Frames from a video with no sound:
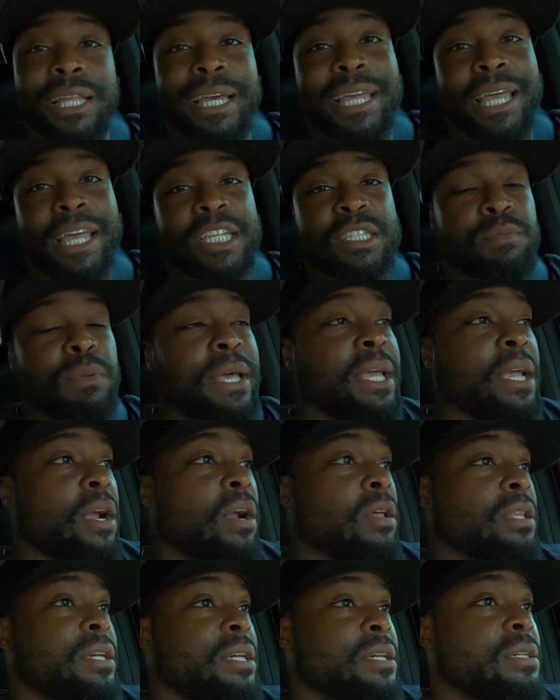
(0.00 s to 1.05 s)
Like I
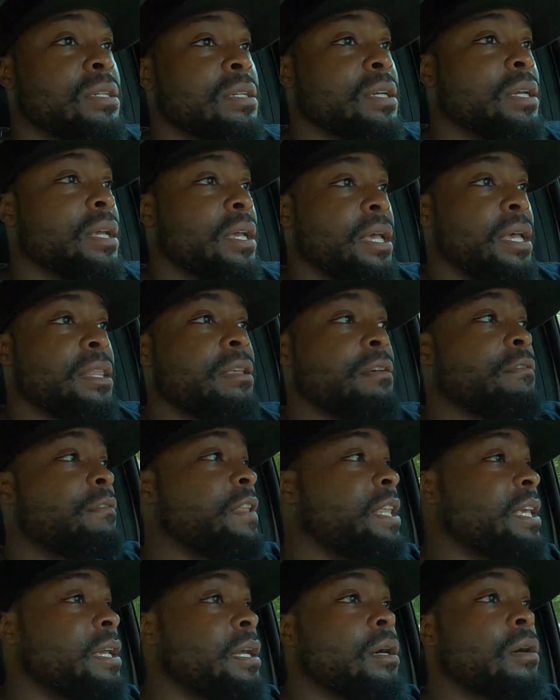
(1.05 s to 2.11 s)
explained earlier in the
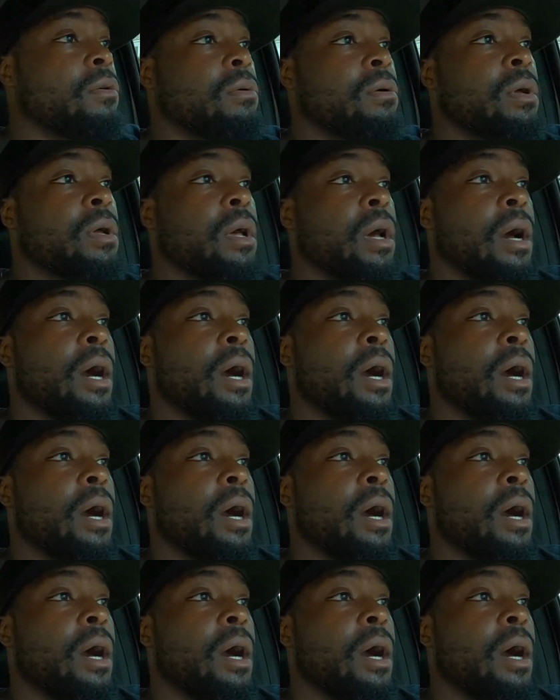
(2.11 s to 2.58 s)
video,